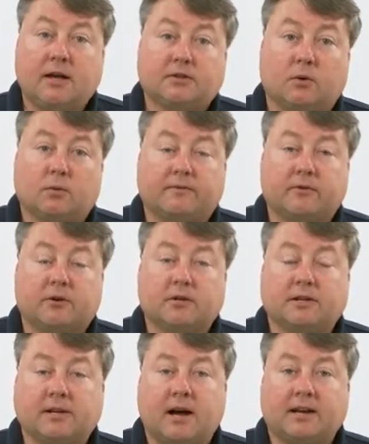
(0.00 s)
so refer to
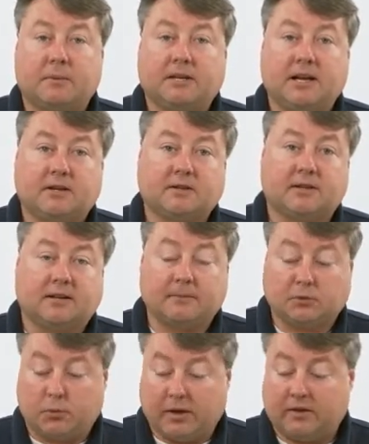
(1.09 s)
the documentation that
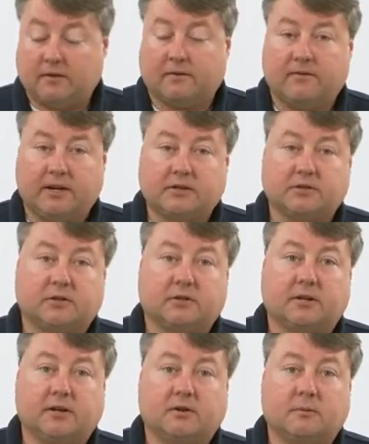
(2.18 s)
comes with your fixture
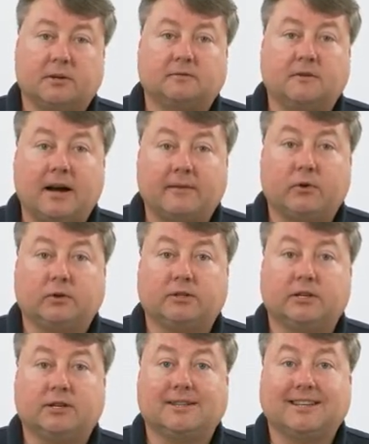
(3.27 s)
to determine the line
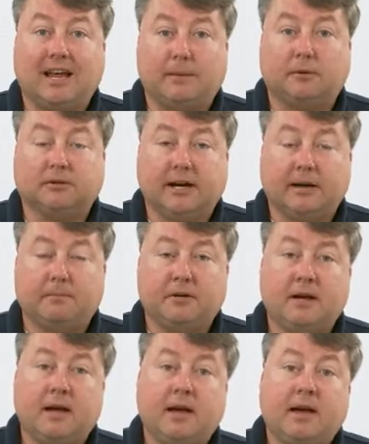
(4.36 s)
voltage and the cable type.
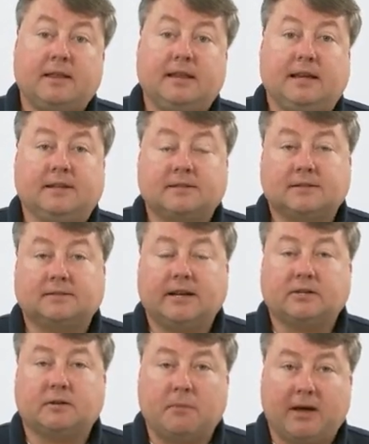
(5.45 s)
The
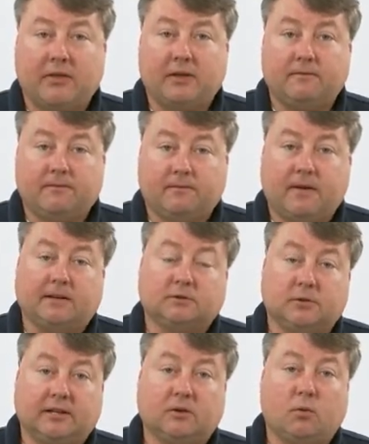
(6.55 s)
installation method,
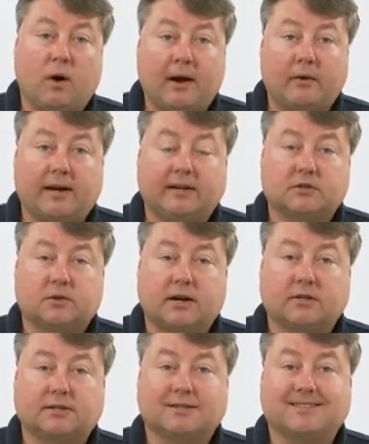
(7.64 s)
including the wiring
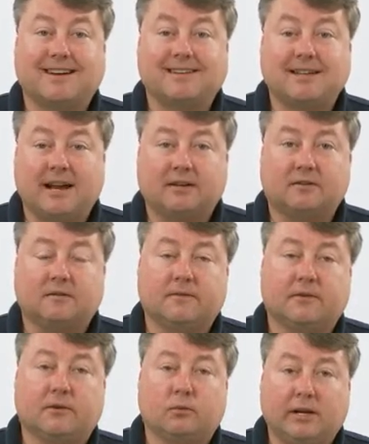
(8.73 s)
instructions, is identical
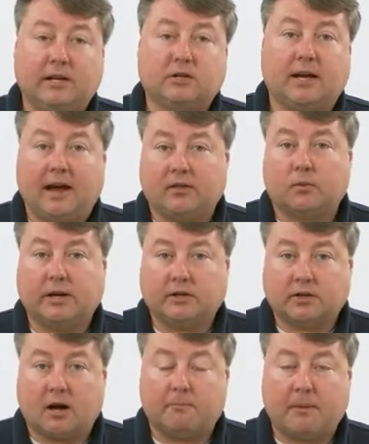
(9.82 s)
for the Reach and the
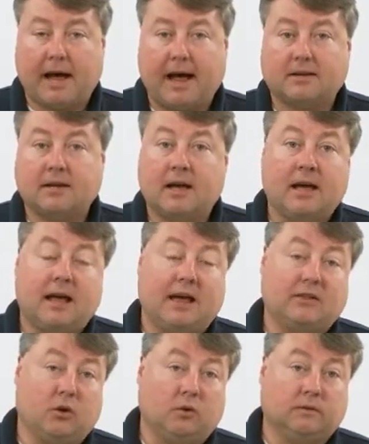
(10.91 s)
Reach Compact
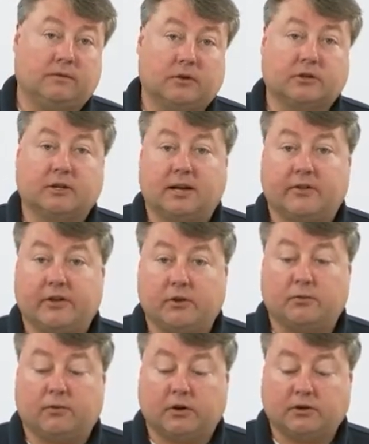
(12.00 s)
and the old version and the
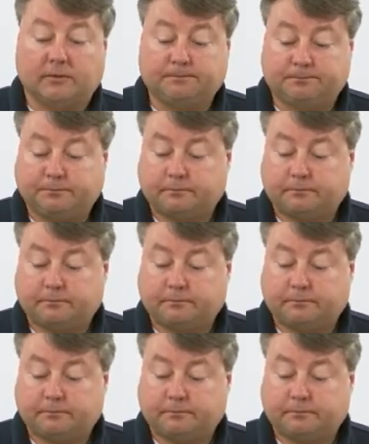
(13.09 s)
new version.